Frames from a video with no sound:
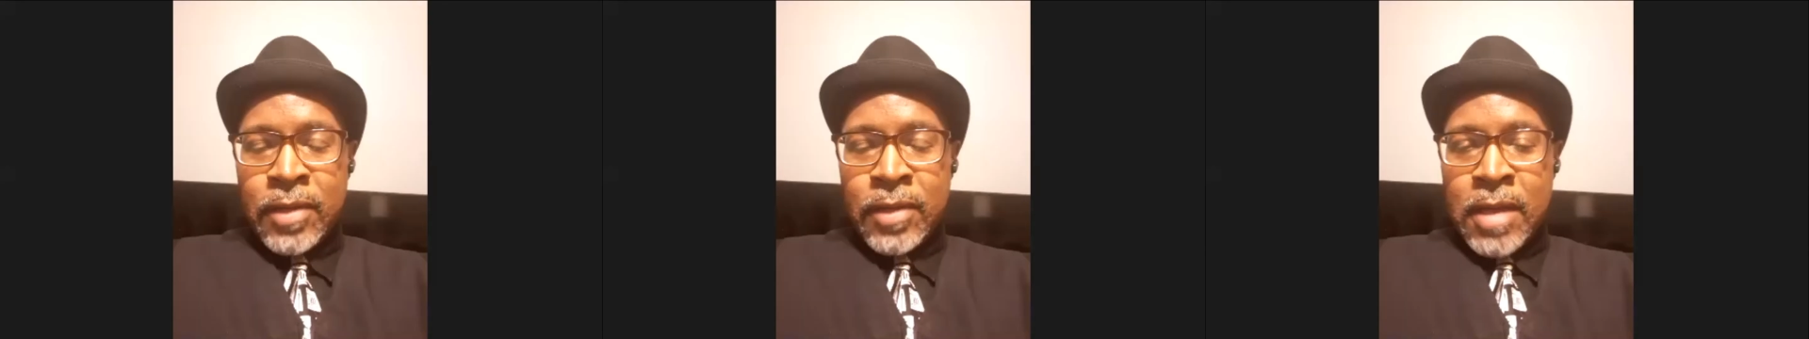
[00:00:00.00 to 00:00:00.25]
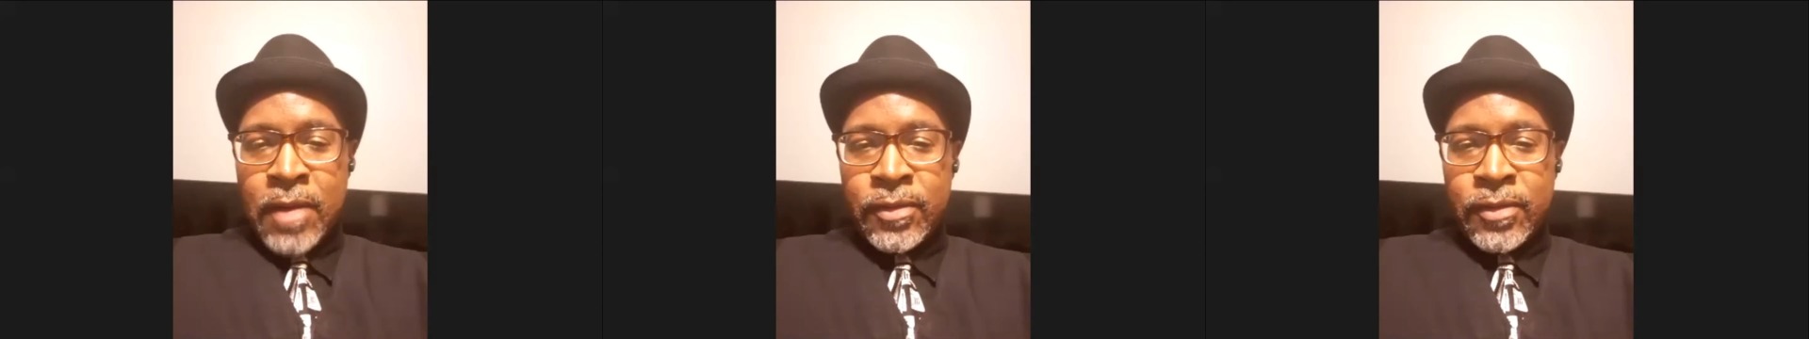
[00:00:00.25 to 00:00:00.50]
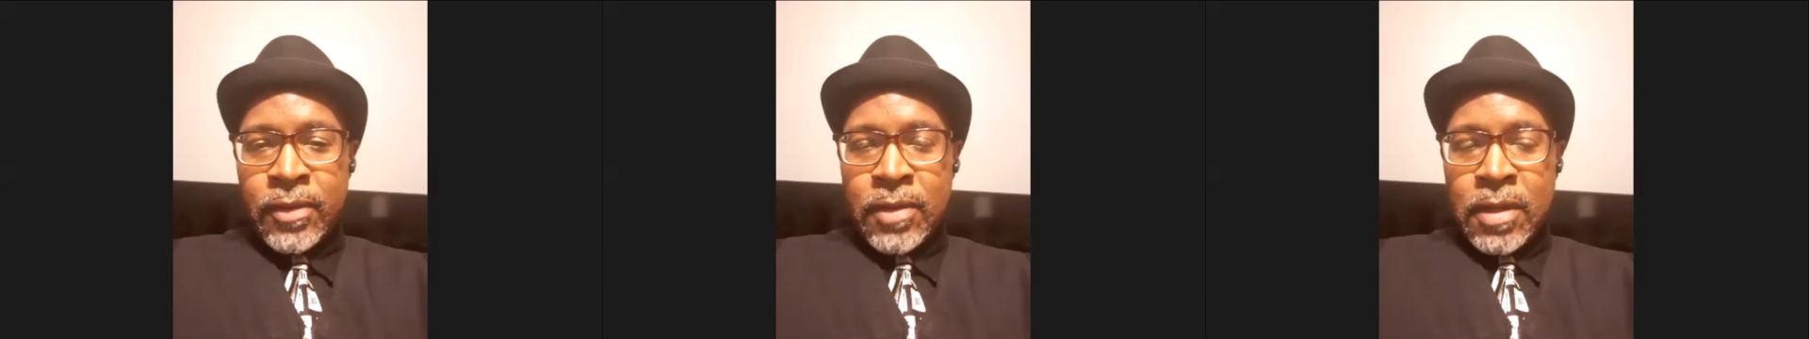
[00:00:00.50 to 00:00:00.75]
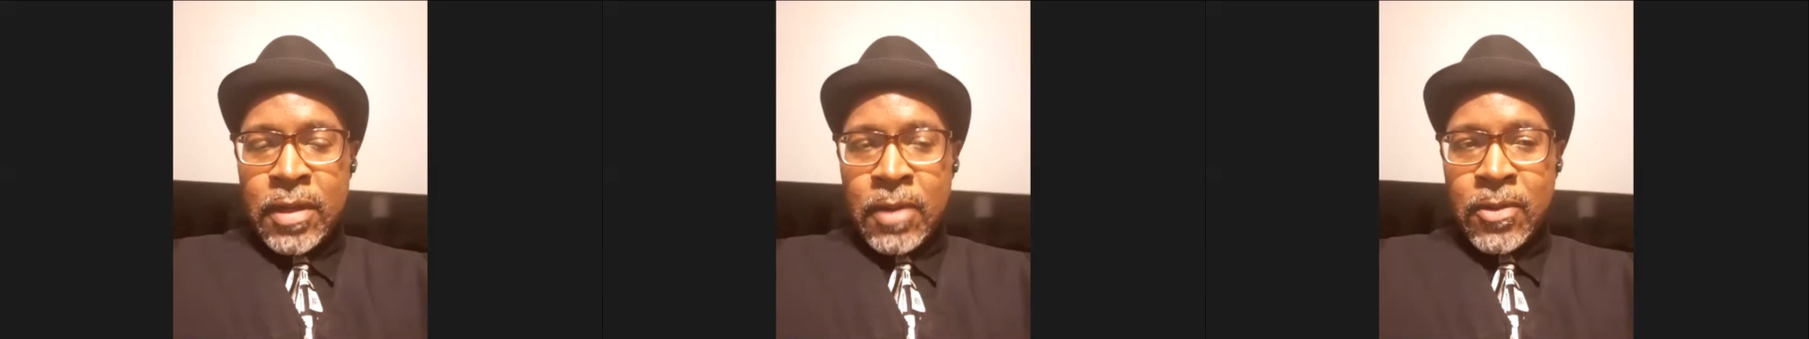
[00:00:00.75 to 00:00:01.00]
youngster,
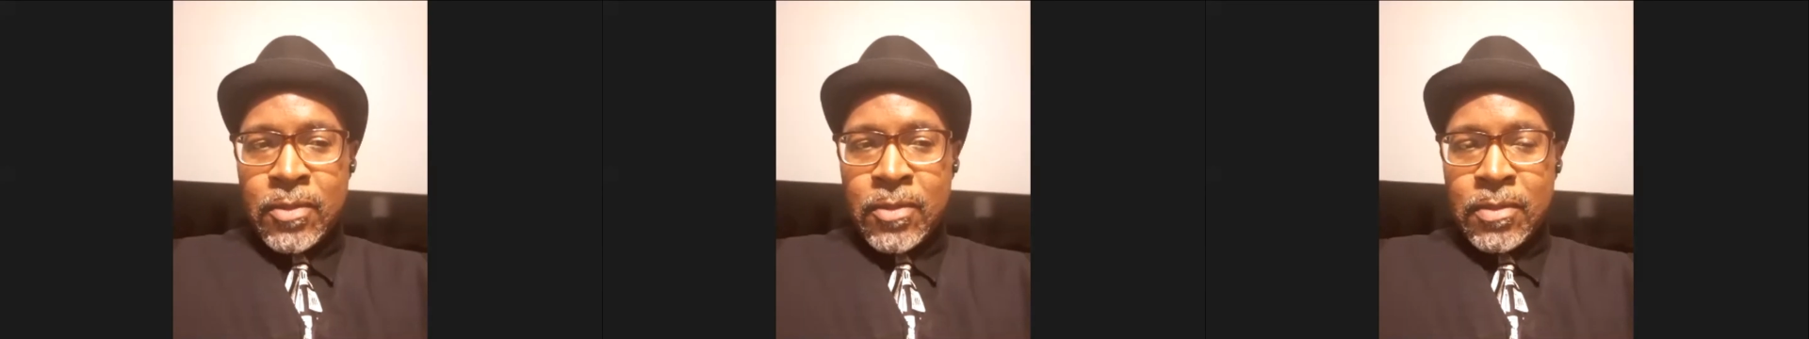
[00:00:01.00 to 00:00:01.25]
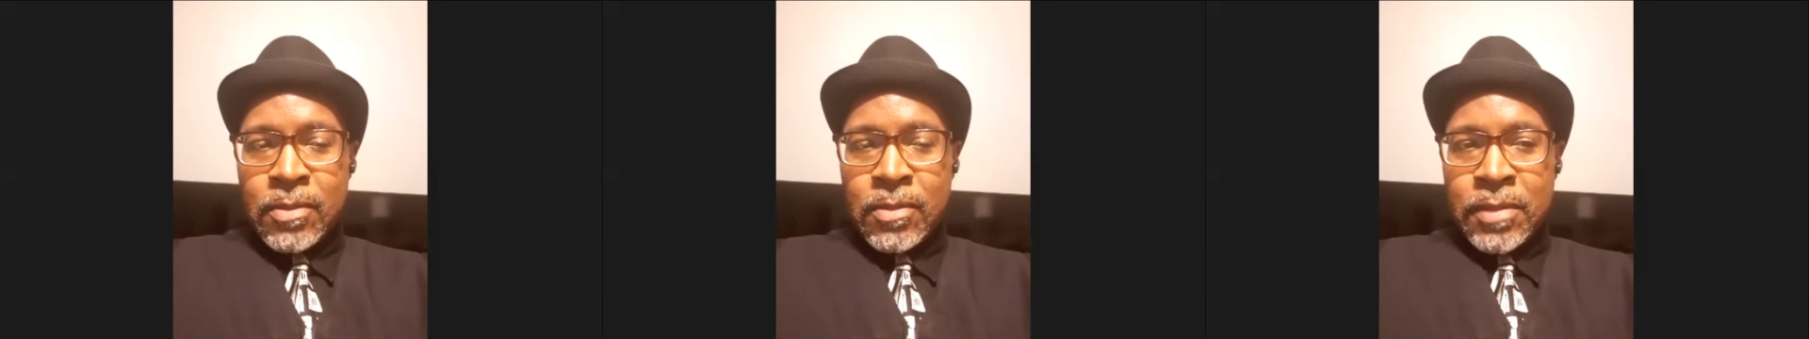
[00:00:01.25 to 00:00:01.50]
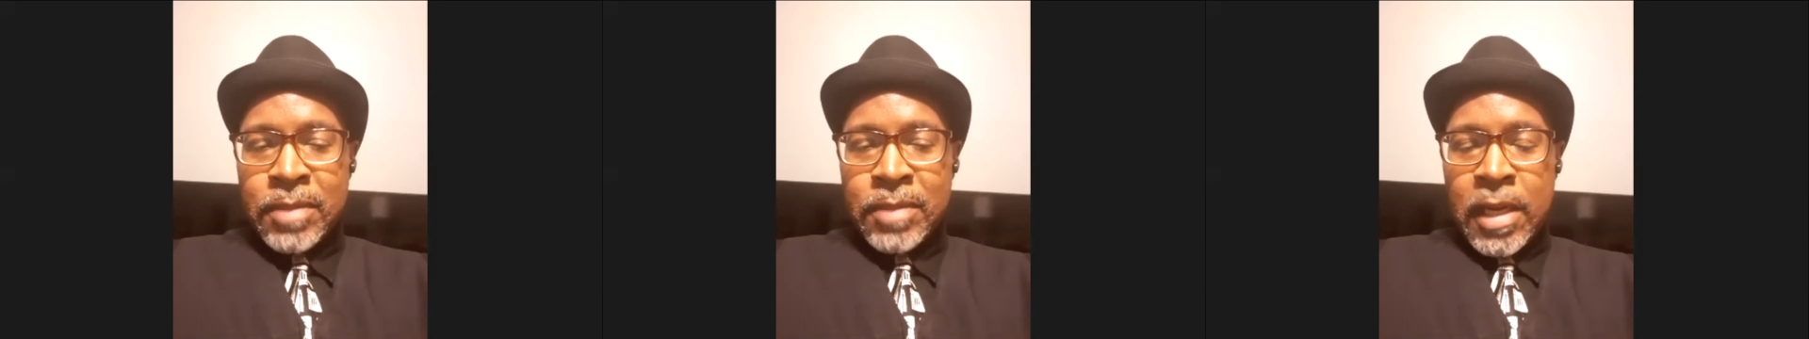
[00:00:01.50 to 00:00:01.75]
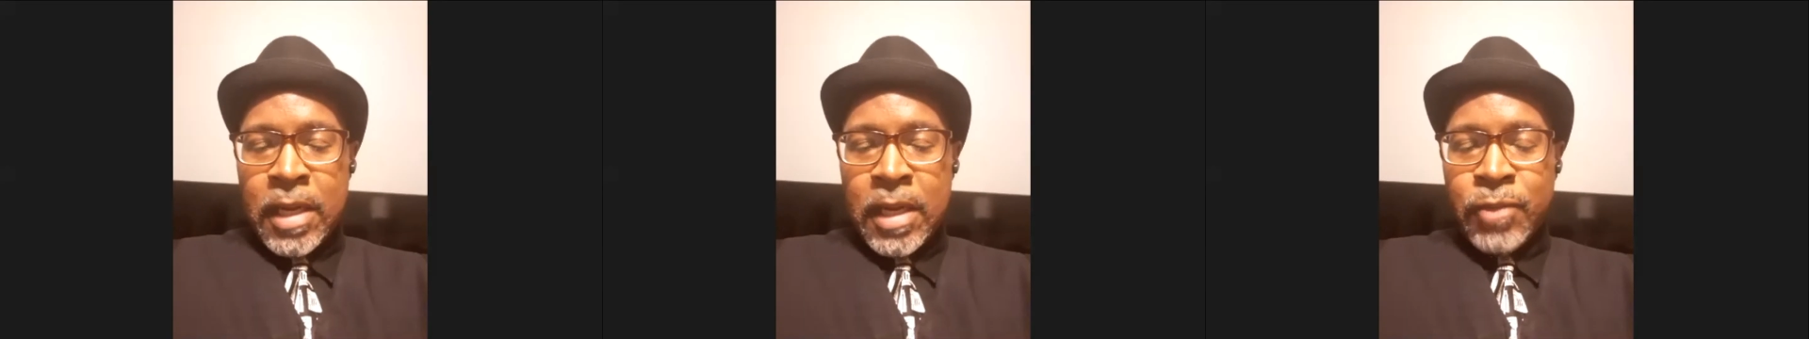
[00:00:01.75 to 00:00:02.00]

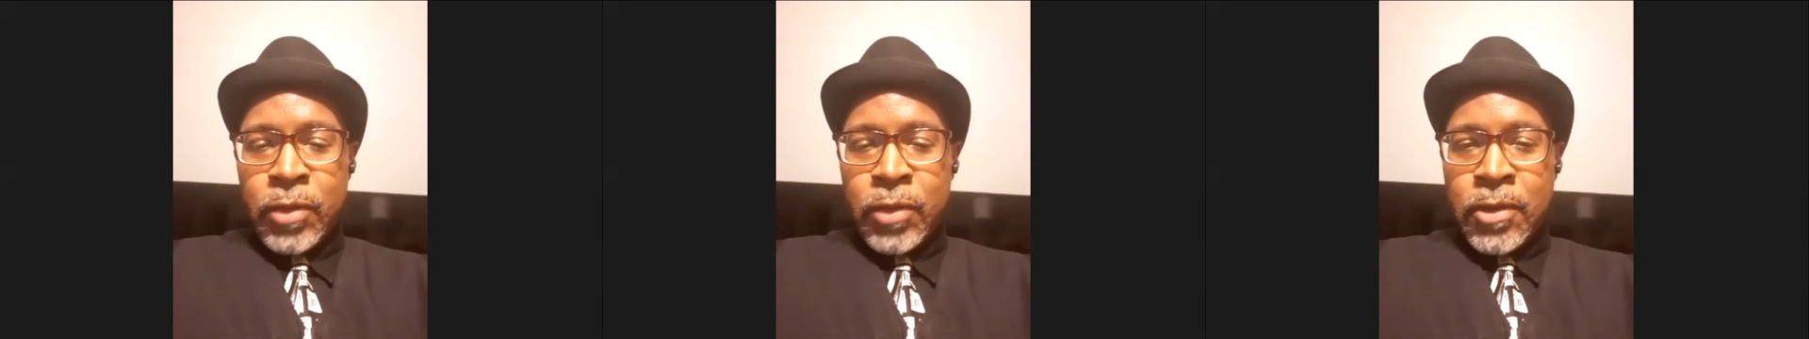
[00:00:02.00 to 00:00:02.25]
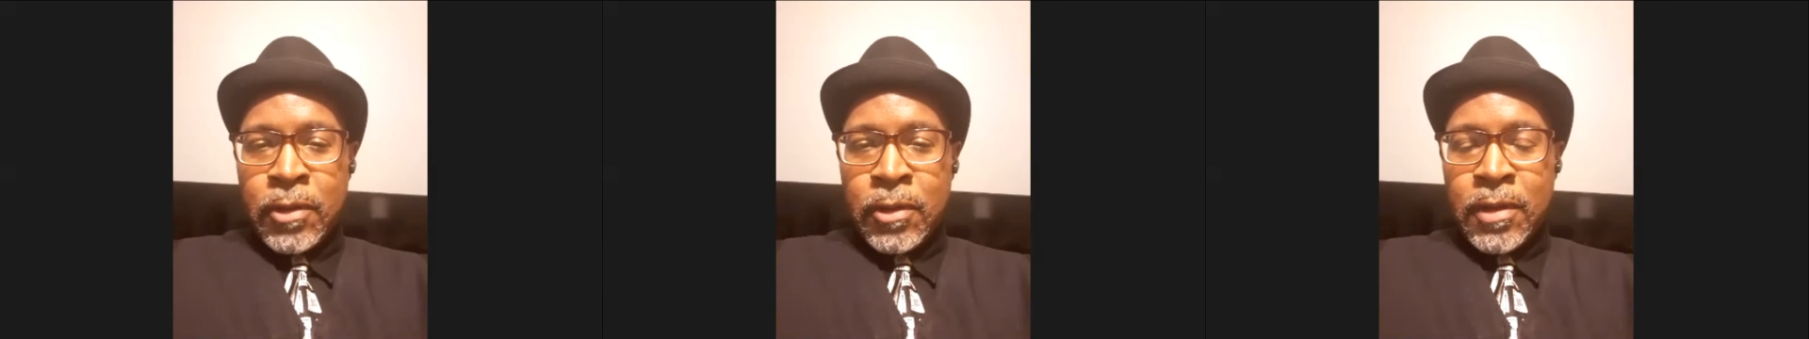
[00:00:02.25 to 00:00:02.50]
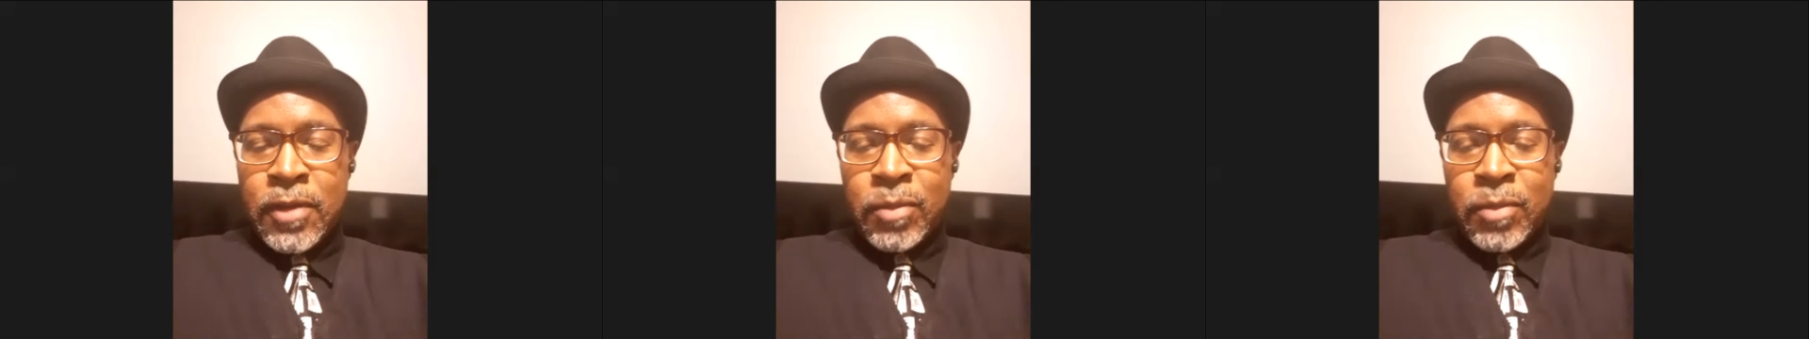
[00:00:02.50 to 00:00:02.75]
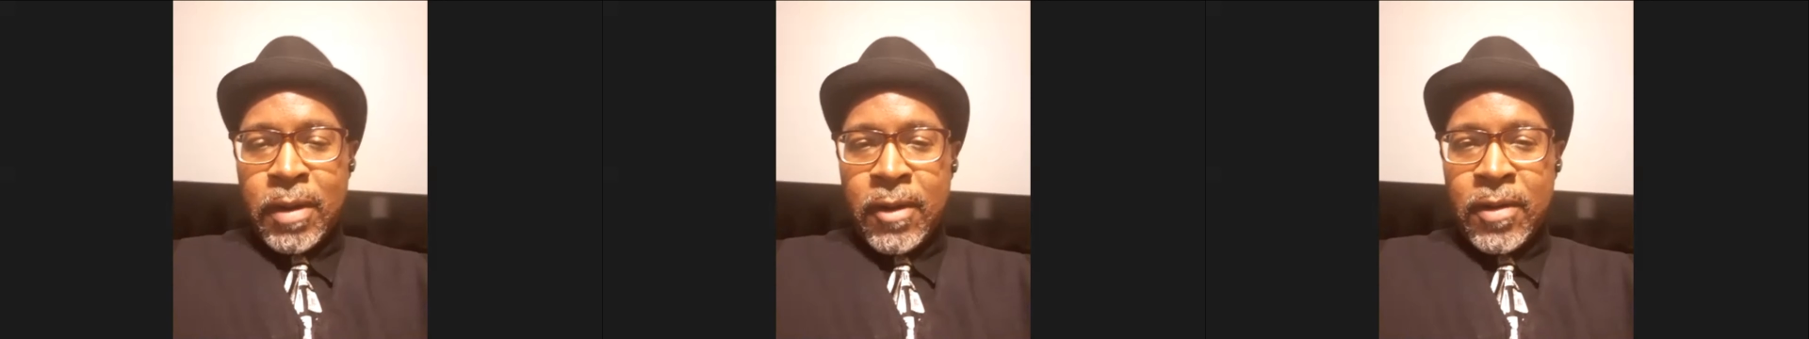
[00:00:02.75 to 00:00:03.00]
sometimes when you look at your
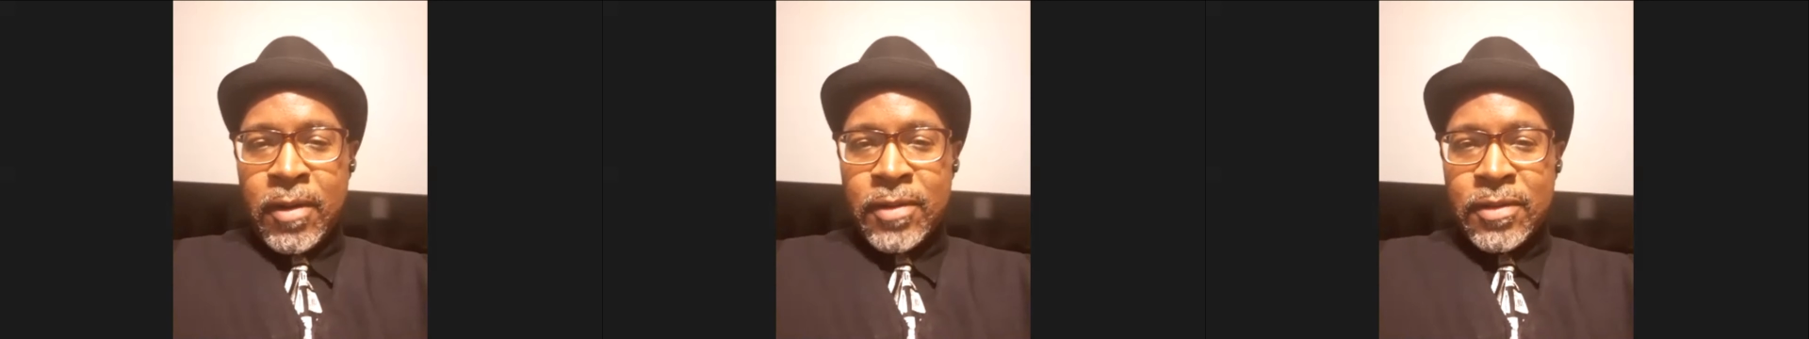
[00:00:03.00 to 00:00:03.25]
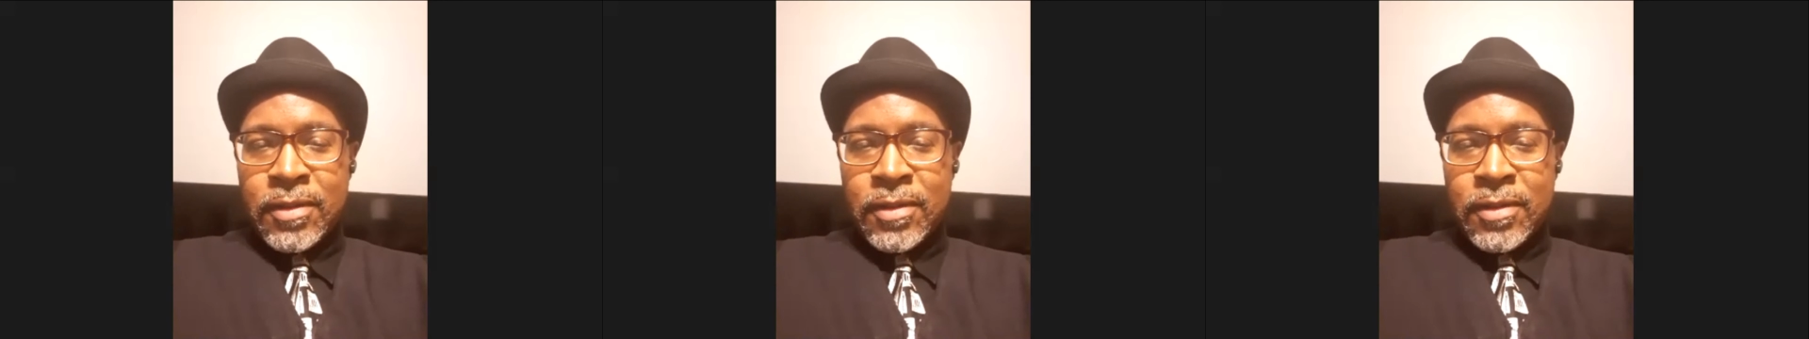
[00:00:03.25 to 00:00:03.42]
parents,